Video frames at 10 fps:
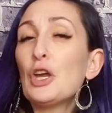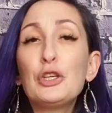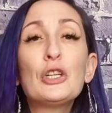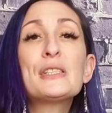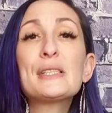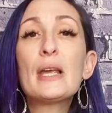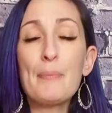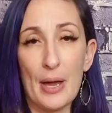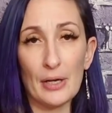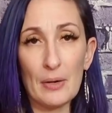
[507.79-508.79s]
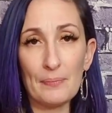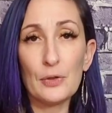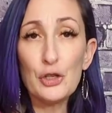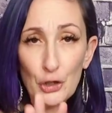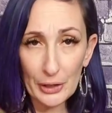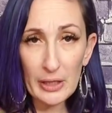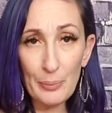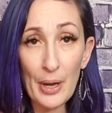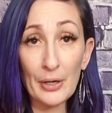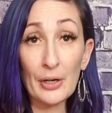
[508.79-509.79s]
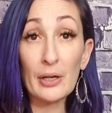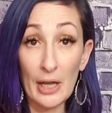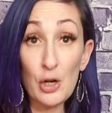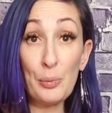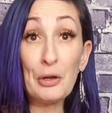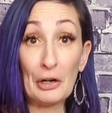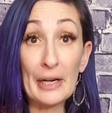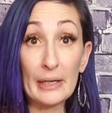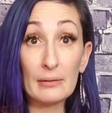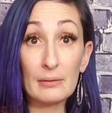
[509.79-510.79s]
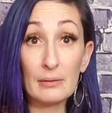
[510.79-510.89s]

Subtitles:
You'll sleep better. You'll eat better. It'll be great.